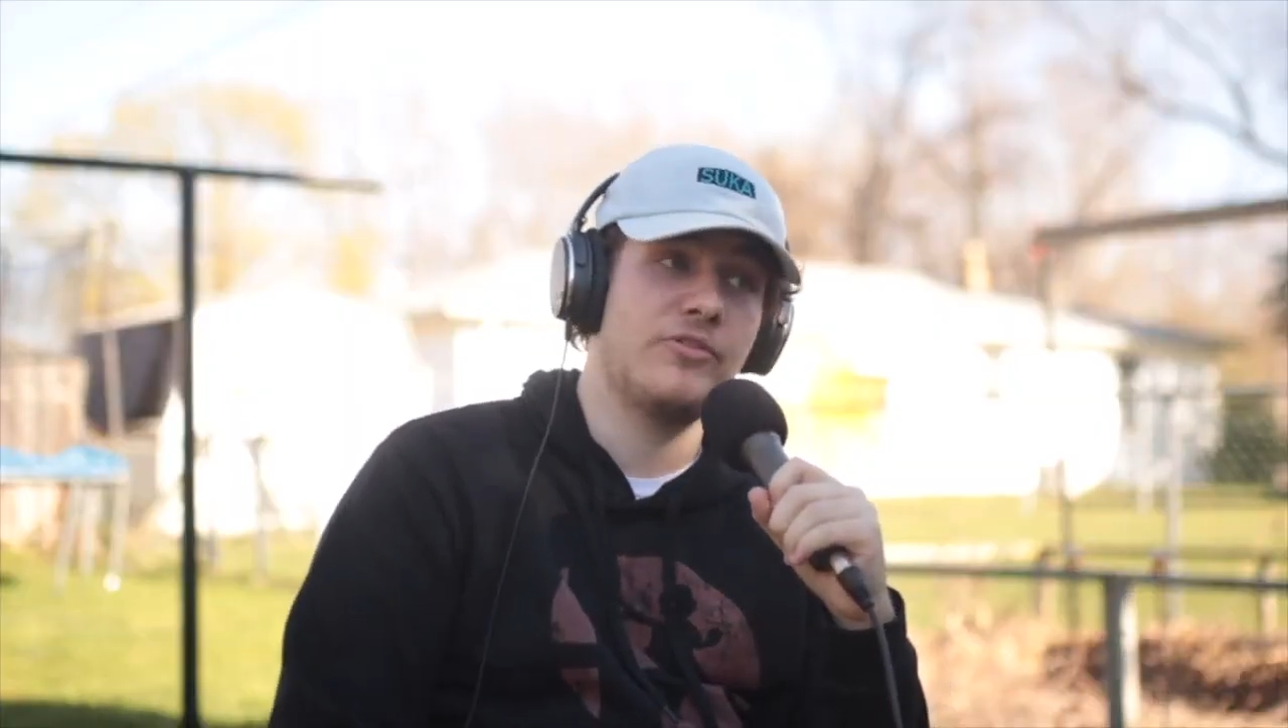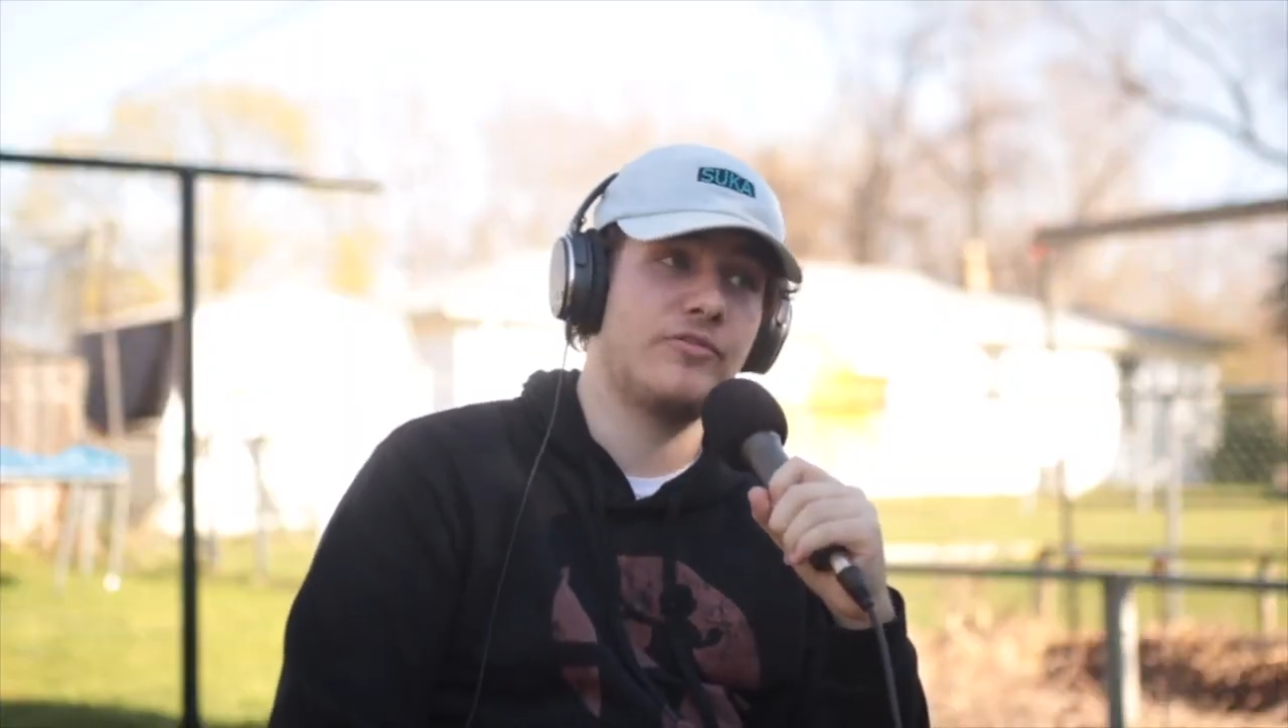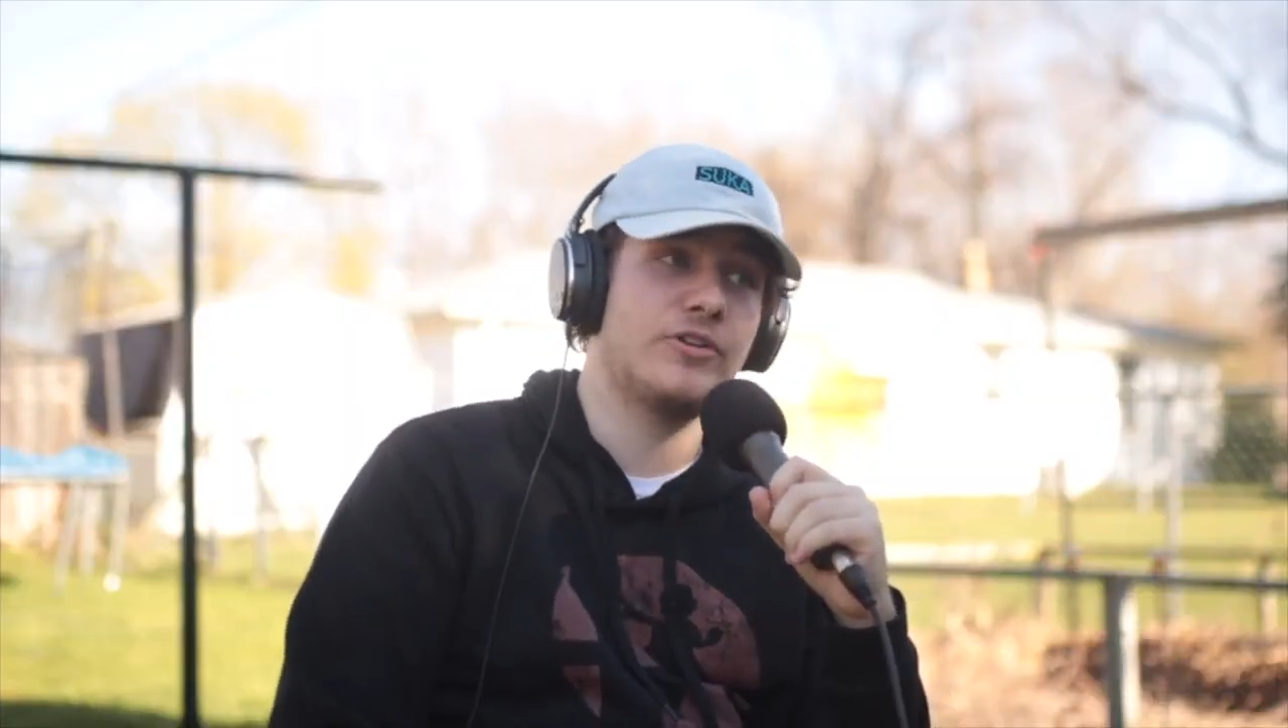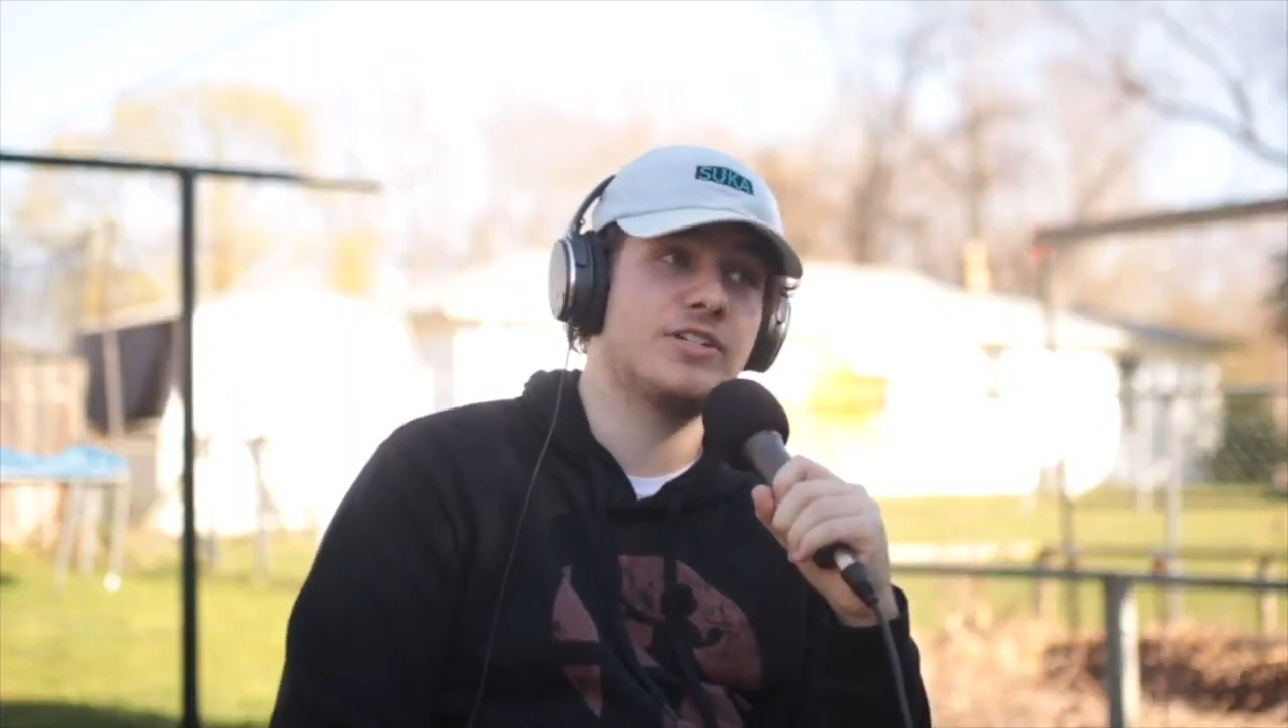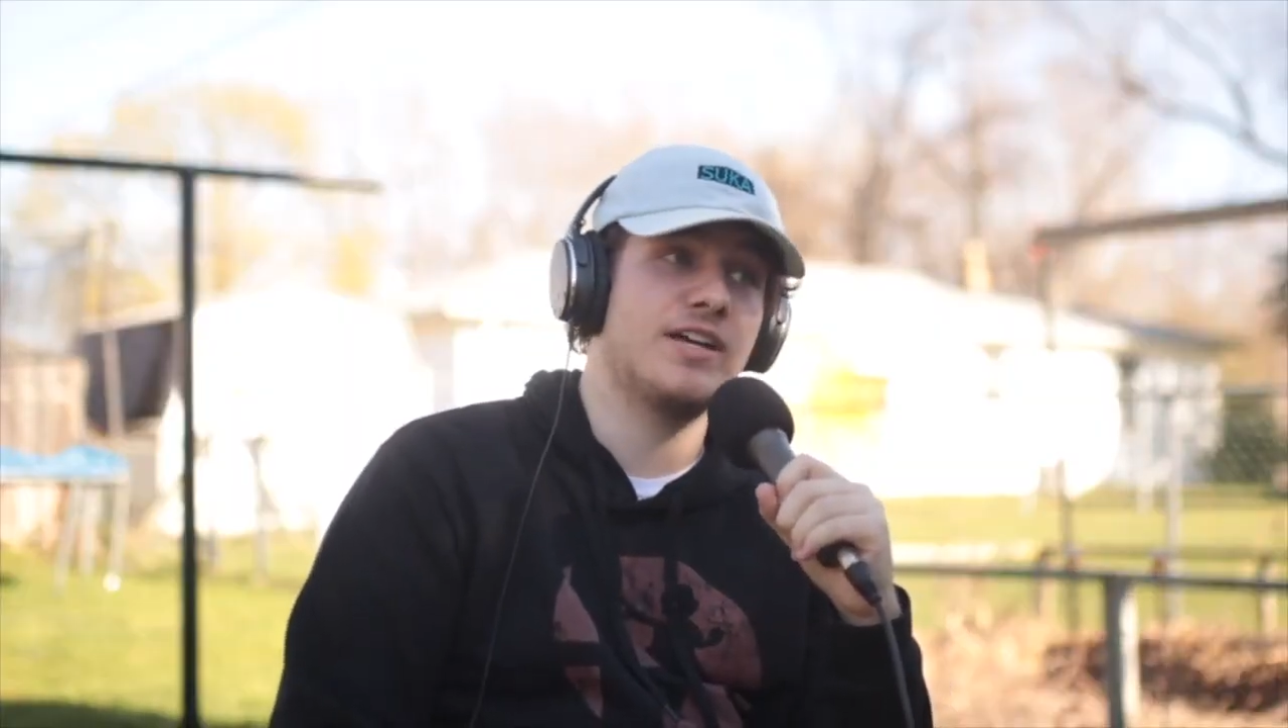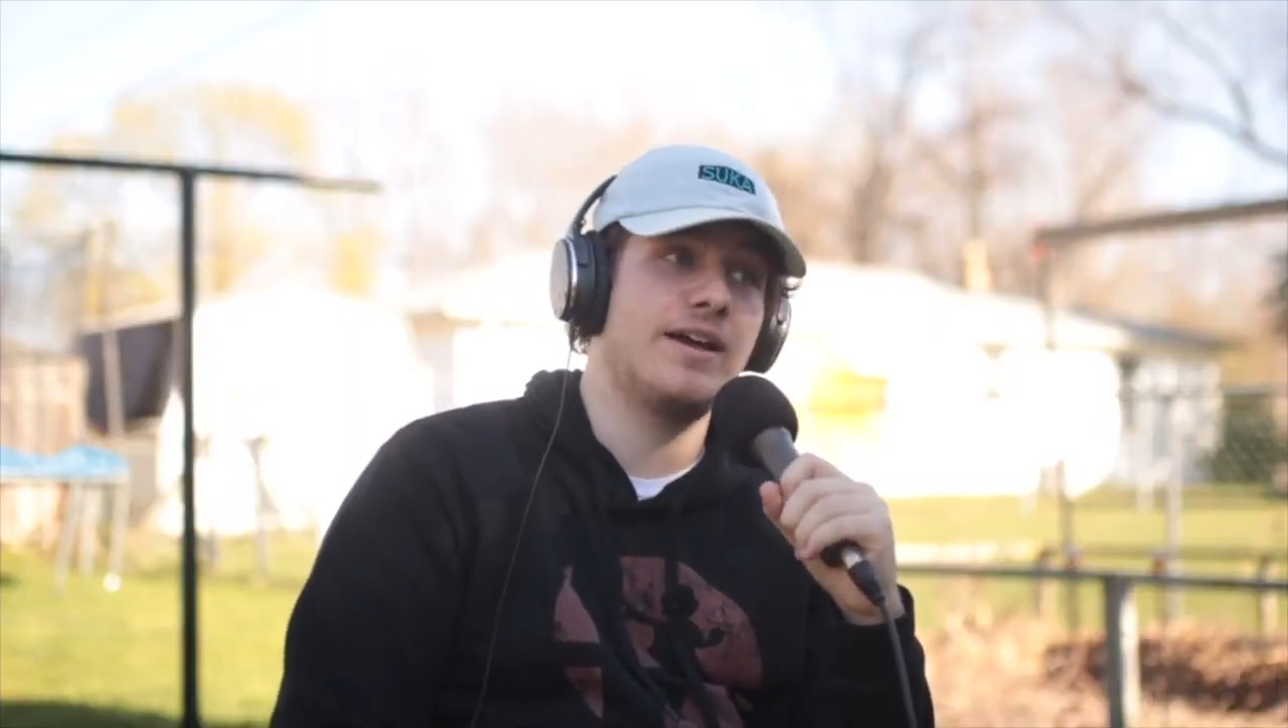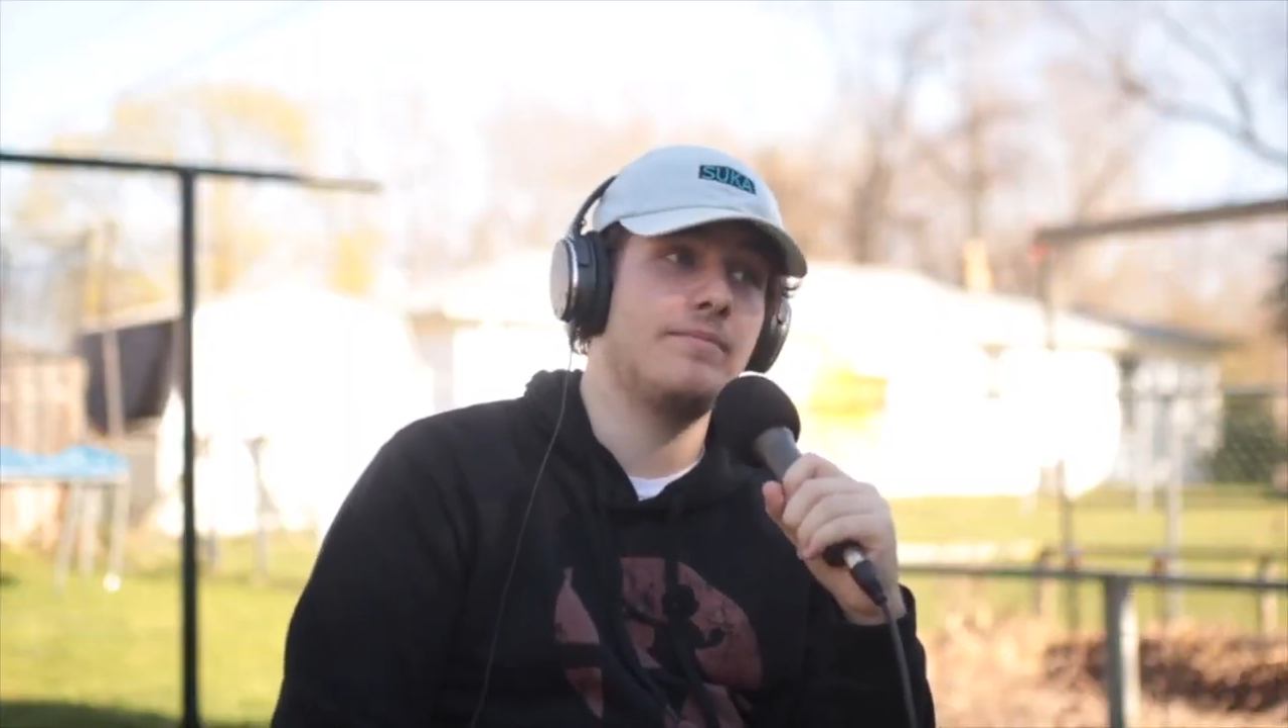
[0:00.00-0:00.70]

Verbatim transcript: for the first It's time.